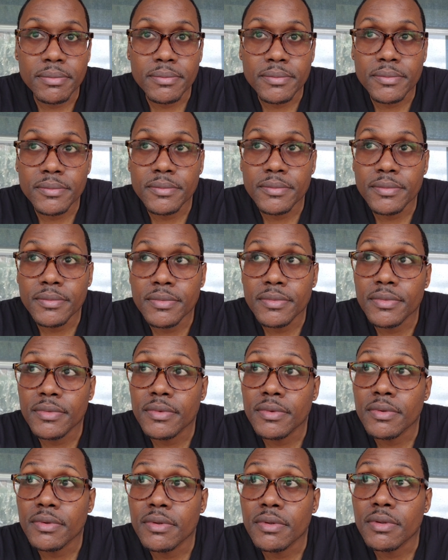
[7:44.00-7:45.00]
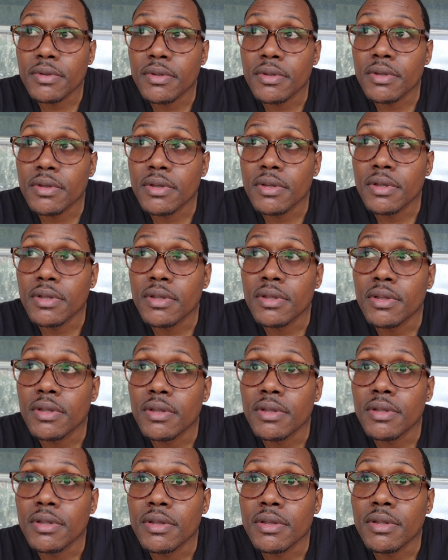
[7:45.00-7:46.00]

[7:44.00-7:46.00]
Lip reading: (silence)